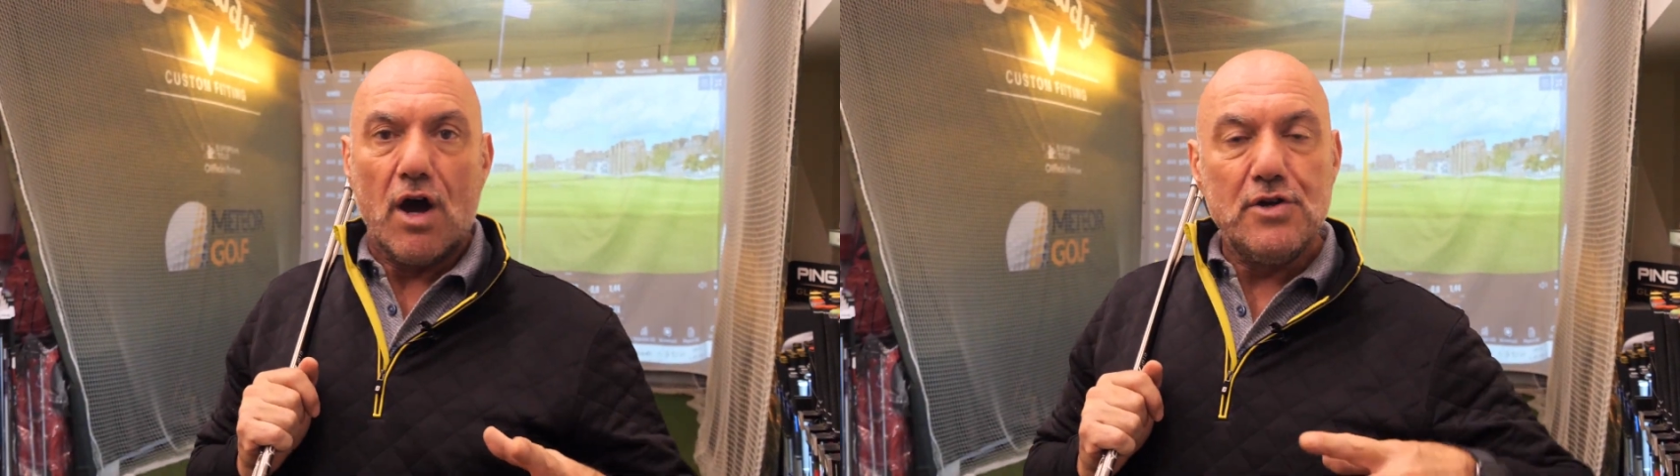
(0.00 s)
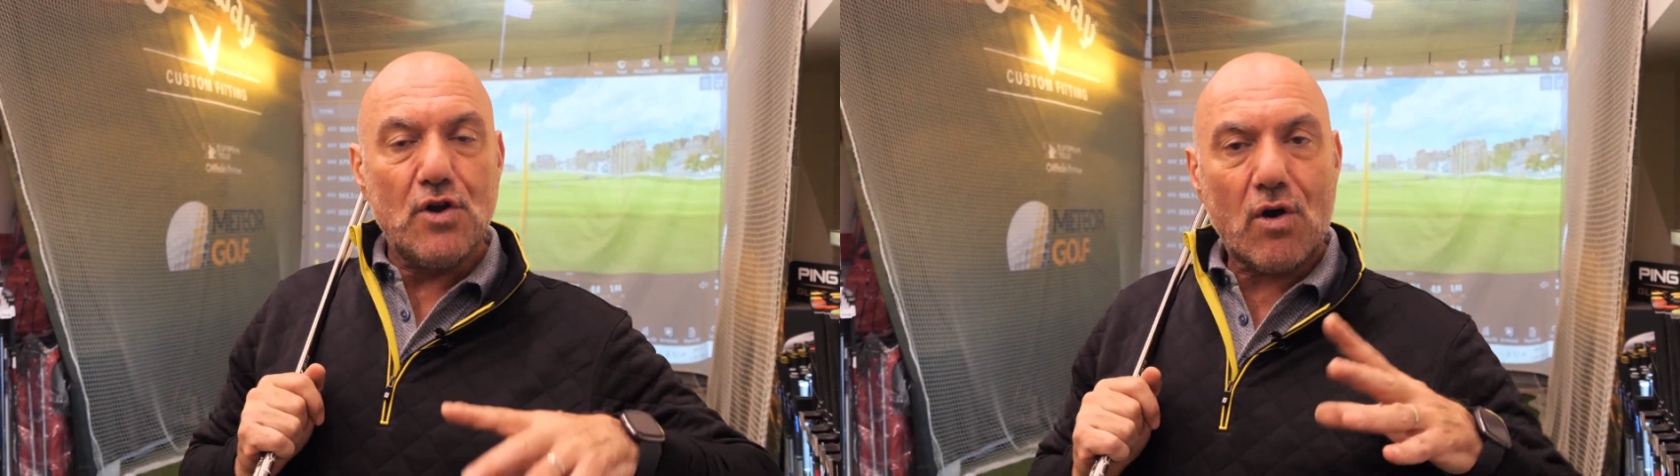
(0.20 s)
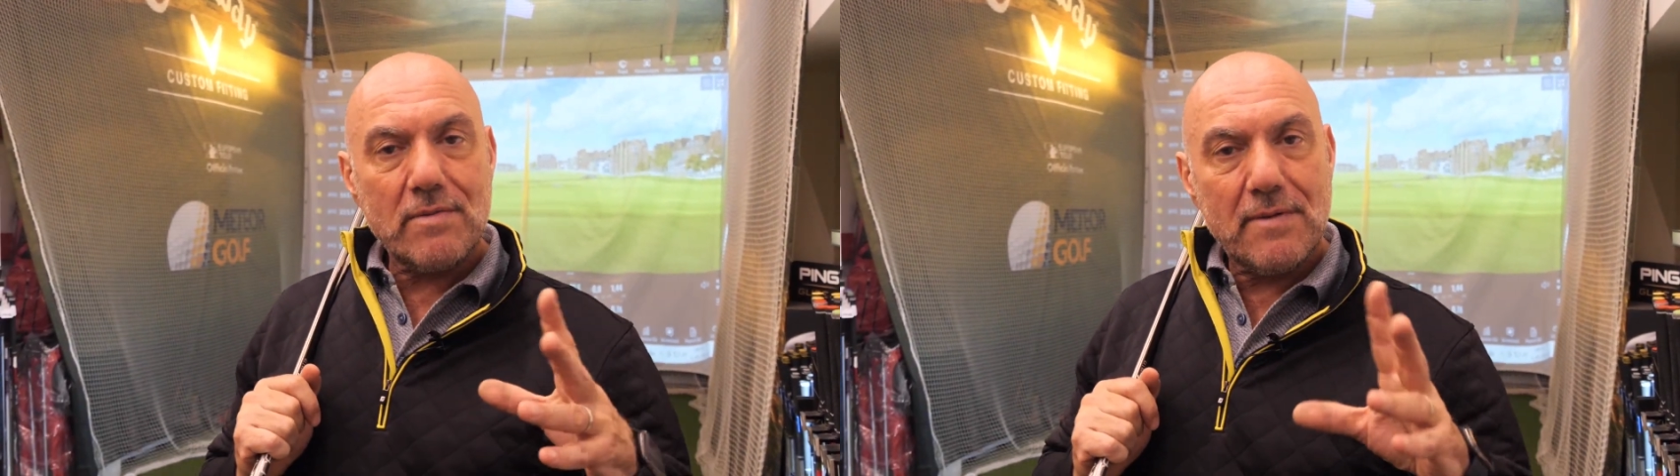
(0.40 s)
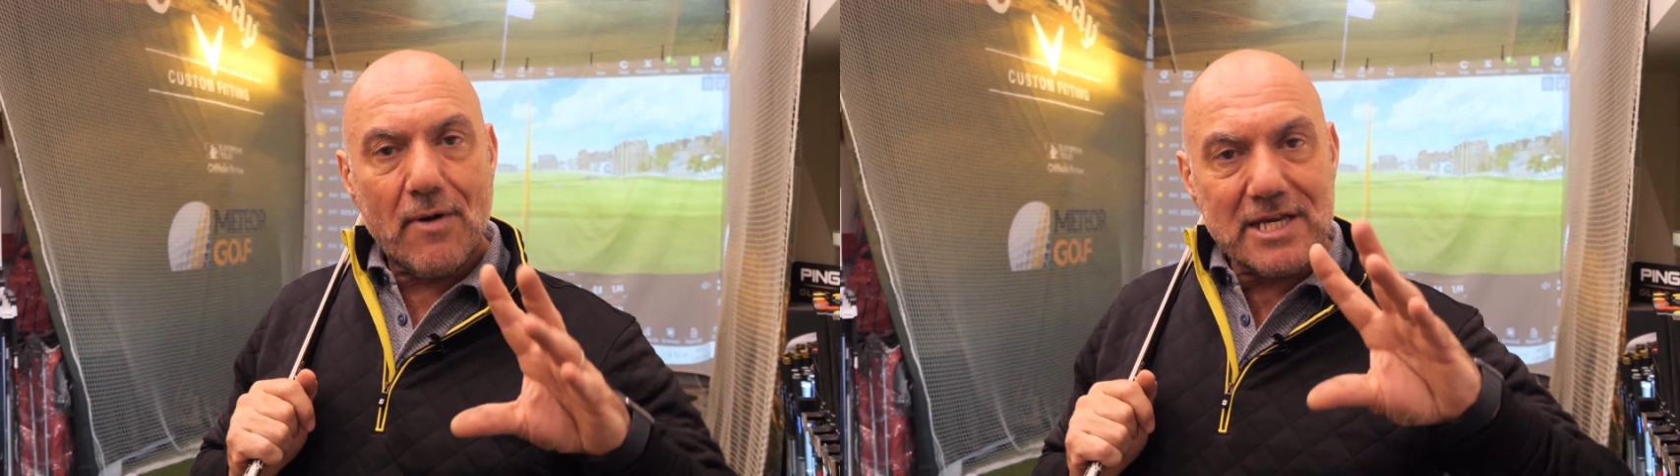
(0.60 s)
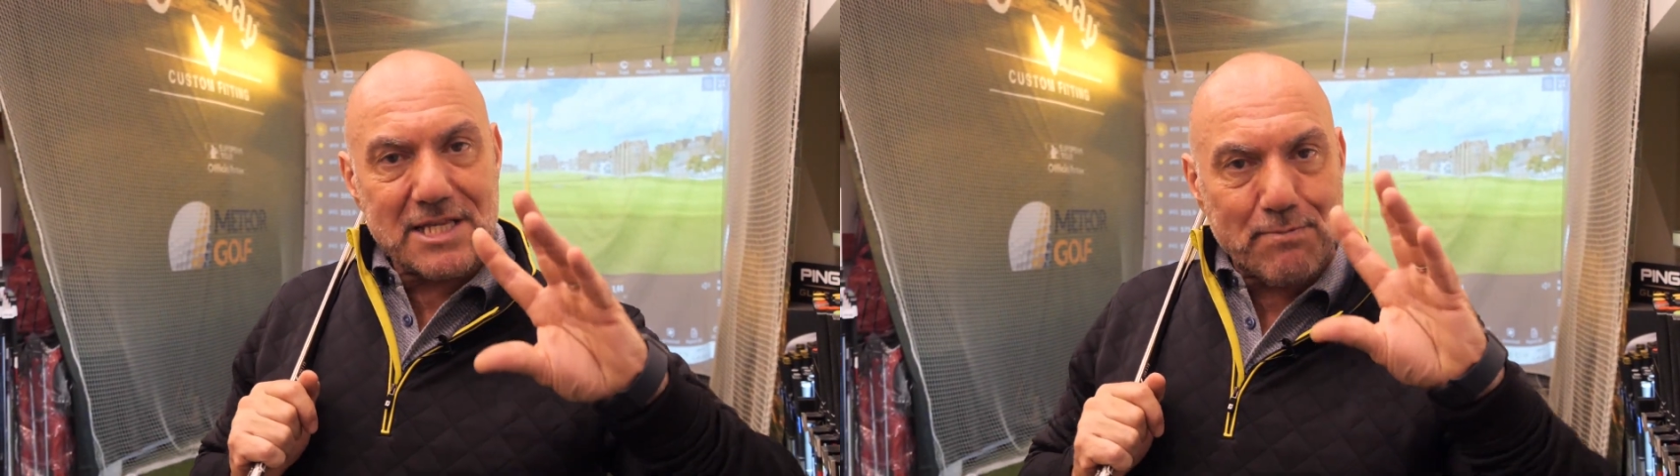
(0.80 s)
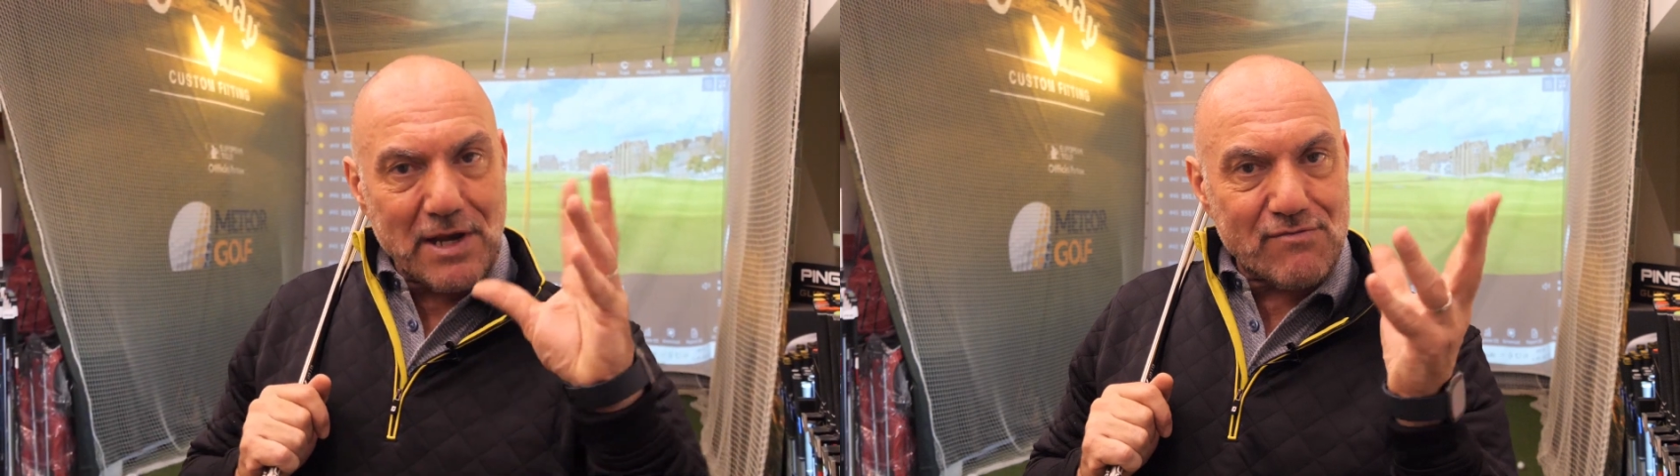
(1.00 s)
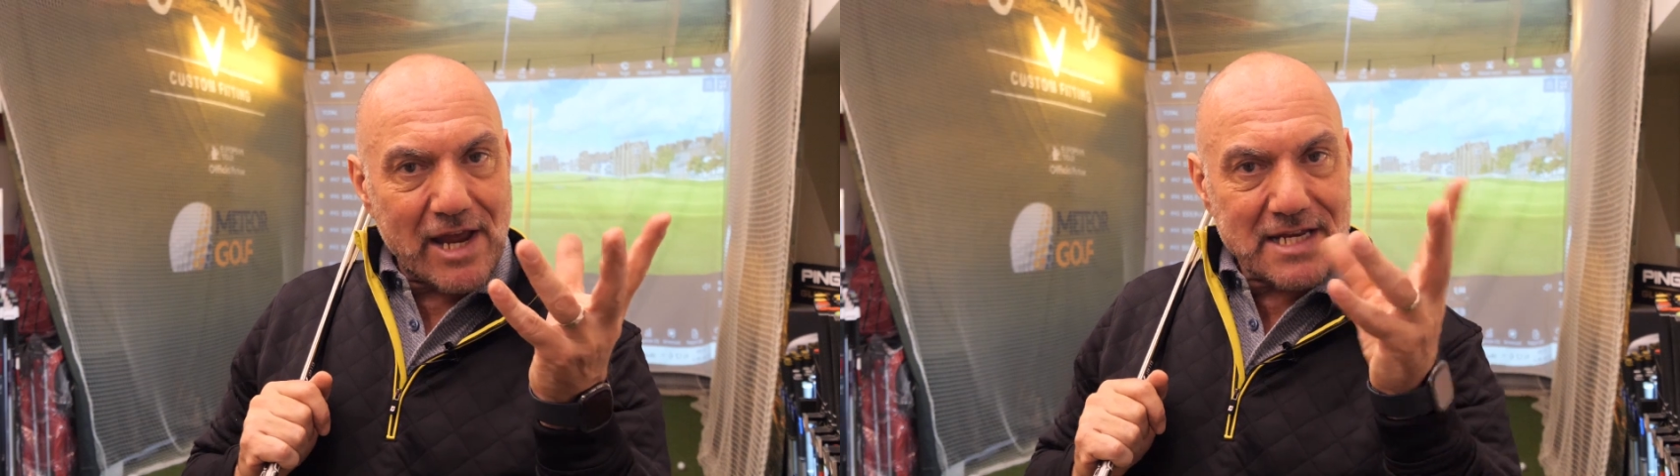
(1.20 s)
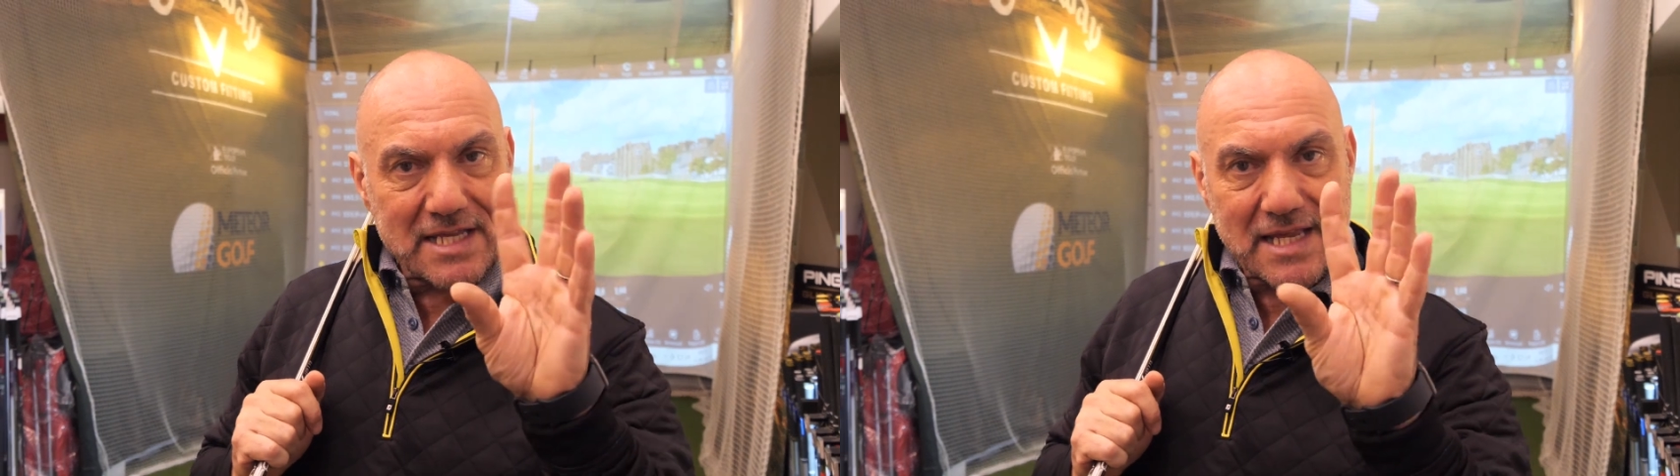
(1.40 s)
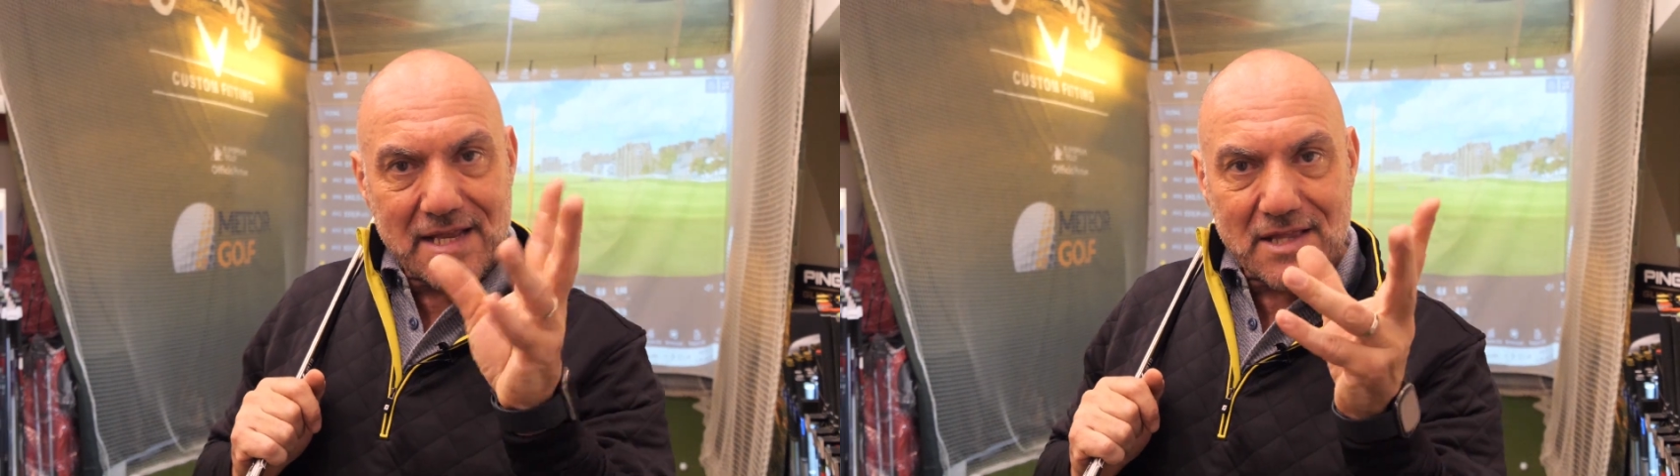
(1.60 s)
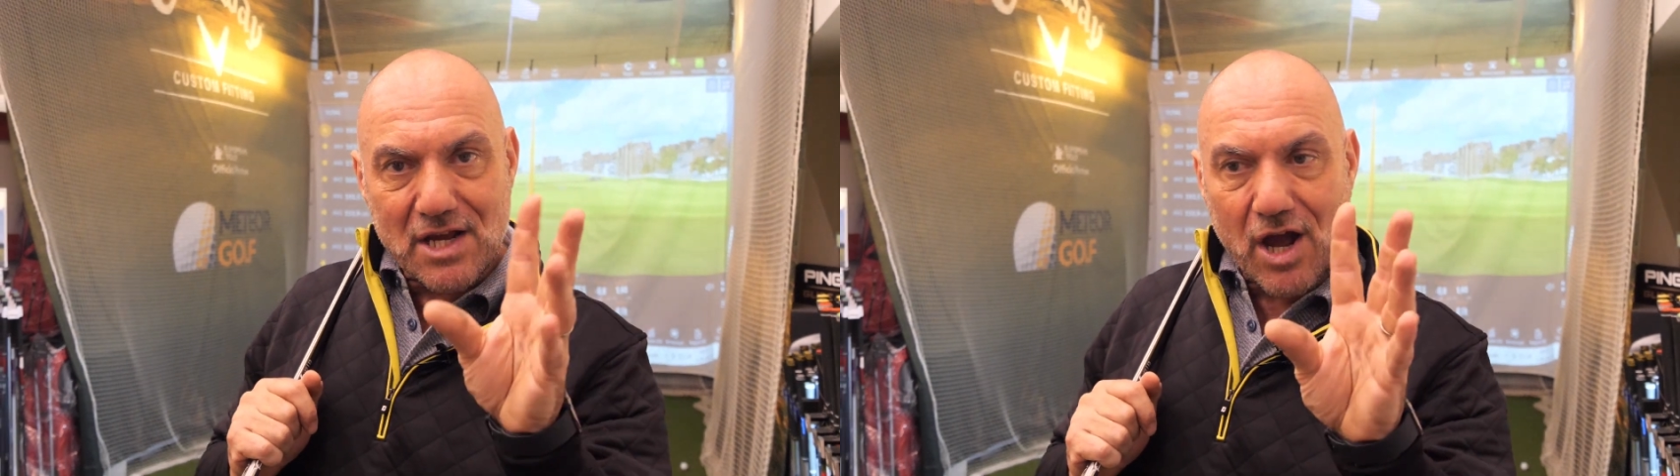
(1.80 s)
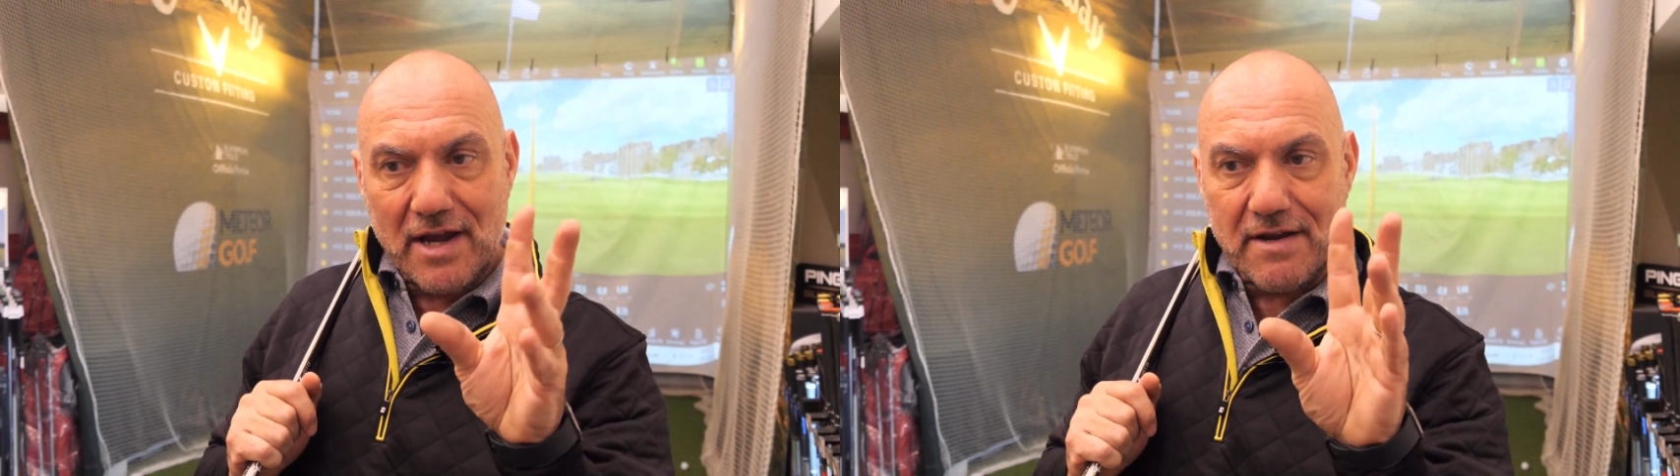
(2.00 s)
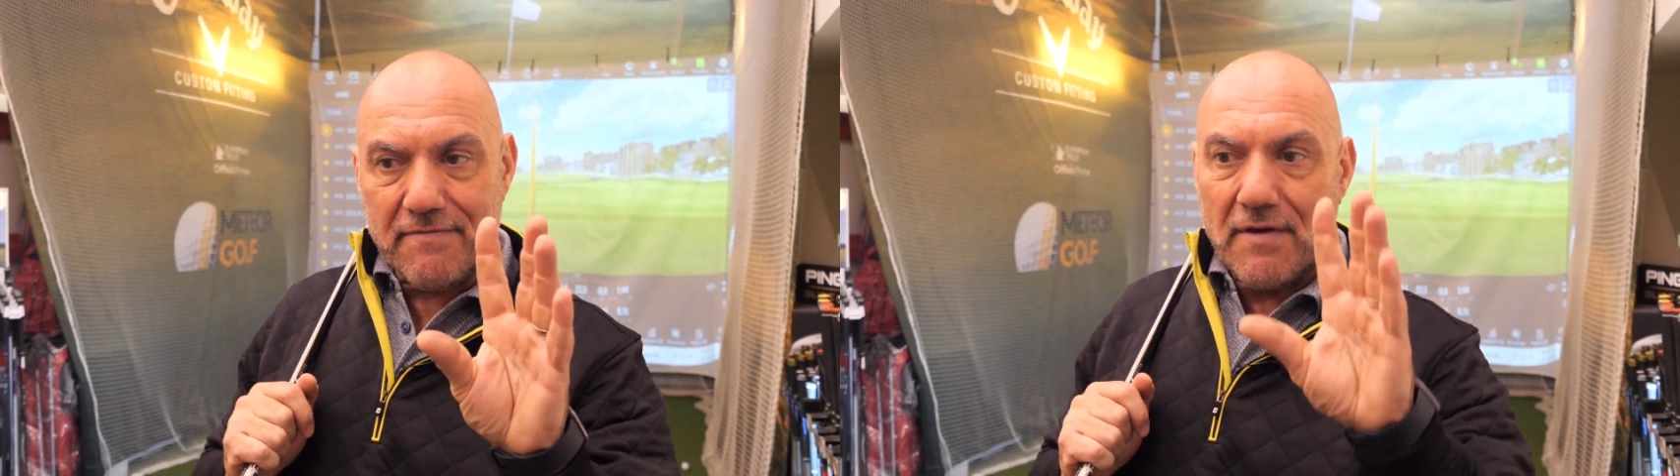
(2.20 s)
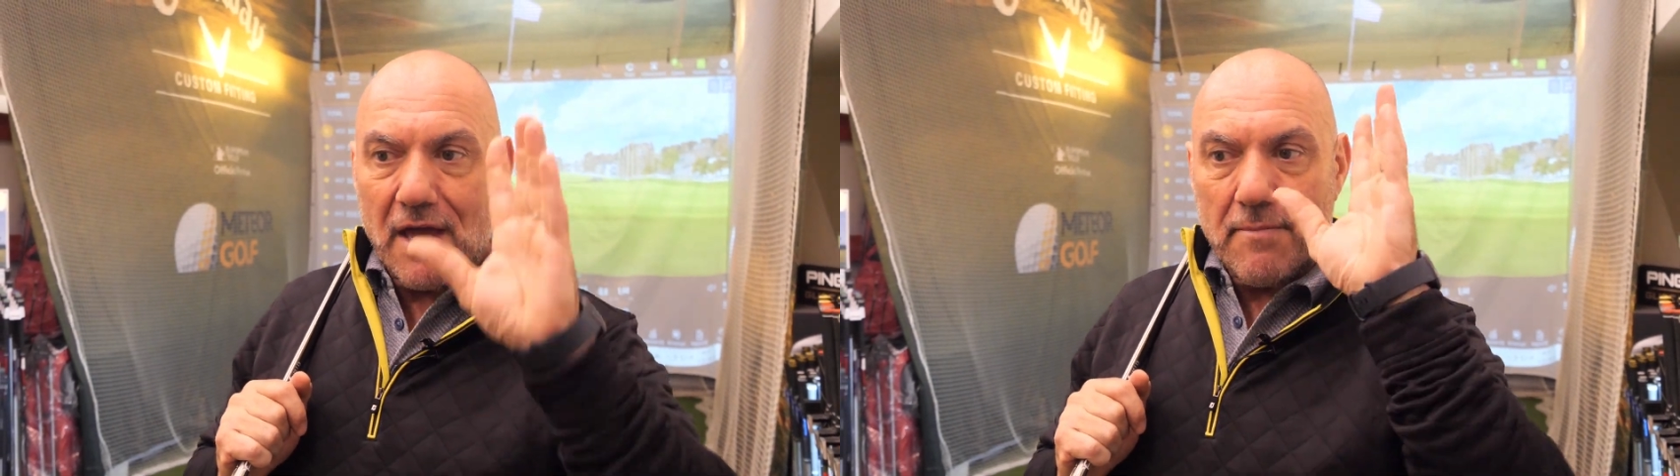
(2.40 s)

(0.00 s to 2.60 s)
Normally my spin rate is in the kind of